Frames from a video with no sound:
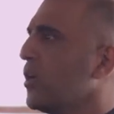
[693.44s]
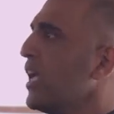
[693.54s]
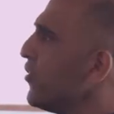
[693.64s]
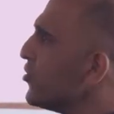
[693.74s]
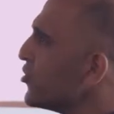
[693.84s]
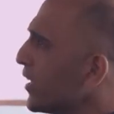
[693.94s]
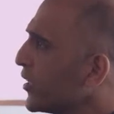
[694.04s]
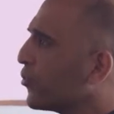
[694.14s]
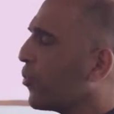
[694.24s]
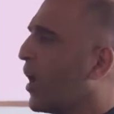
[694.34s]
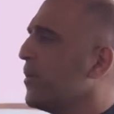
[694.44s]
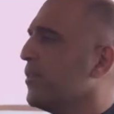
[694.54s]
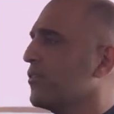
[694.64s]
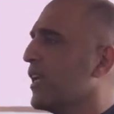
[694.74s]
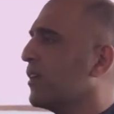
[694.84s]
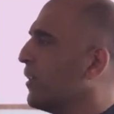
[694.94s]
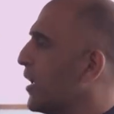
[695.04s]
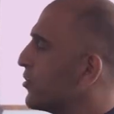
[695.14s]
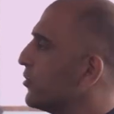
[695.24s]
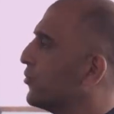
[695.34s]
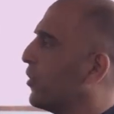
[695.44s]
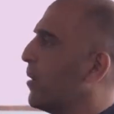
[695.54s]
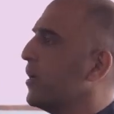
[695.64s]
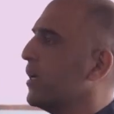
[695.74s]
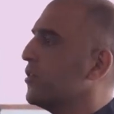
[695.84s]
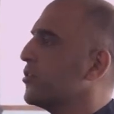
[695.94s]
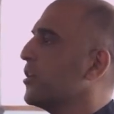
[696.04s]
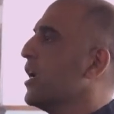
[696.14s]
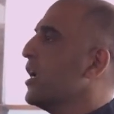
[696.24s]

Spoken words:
Energetic trauma and psychological trauma, and just